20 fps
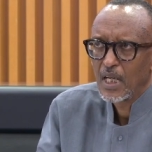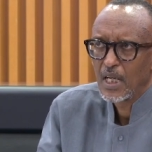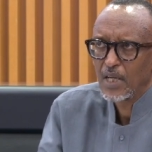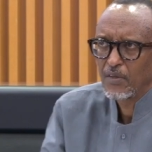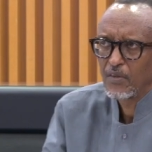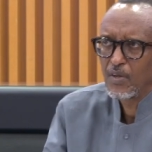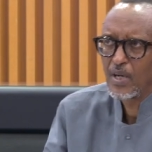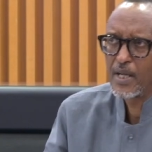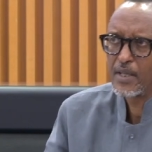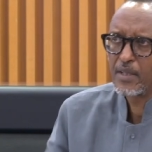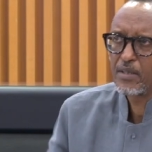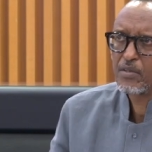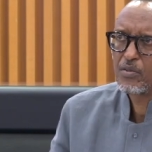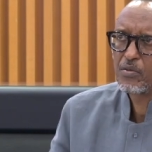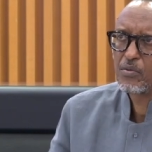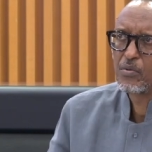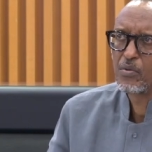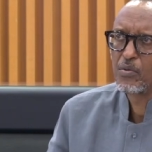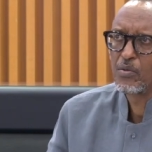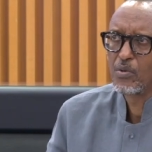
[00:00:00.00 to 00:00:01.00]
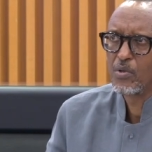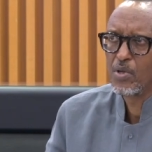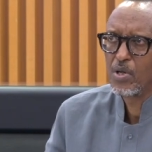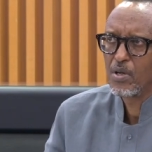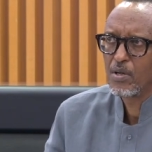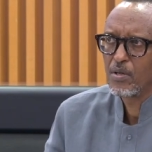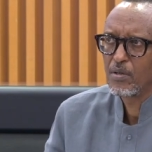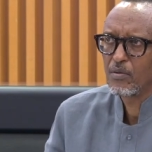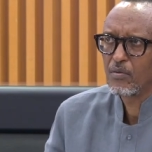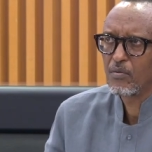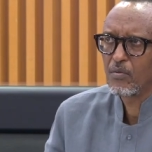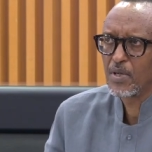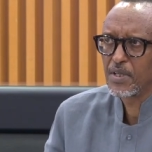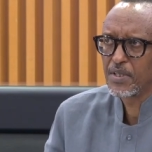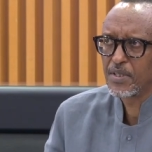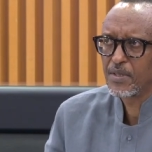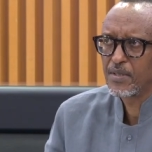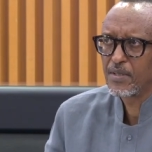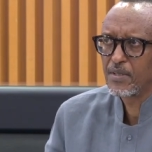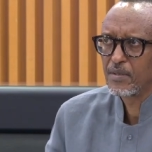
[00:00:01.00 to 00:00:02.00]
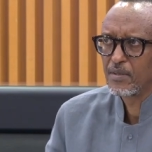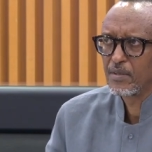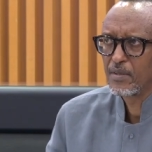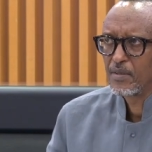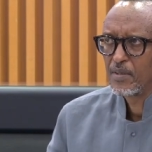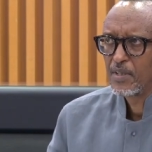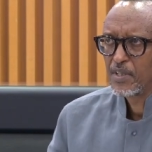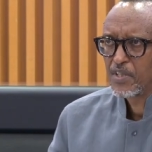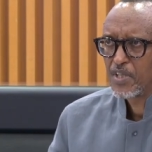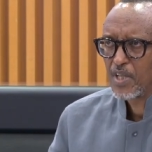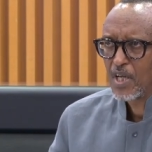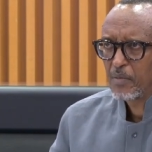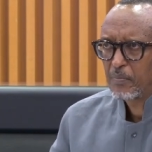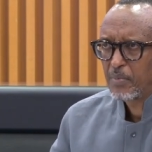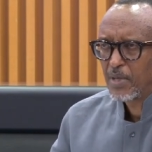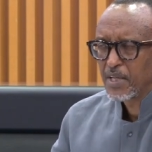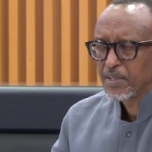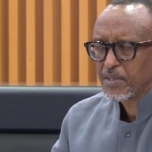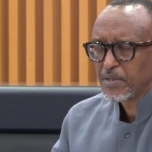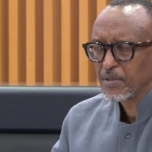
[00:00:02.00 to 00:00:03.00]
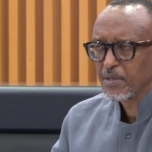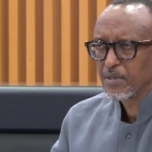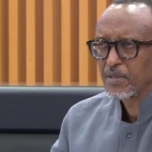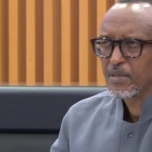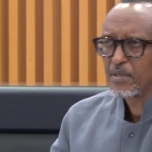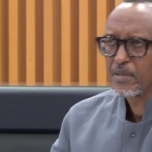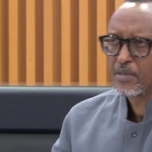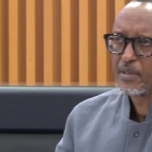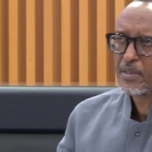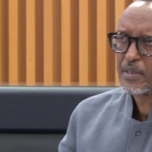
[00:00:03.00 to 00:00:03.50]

I would like to request uh, the chairperson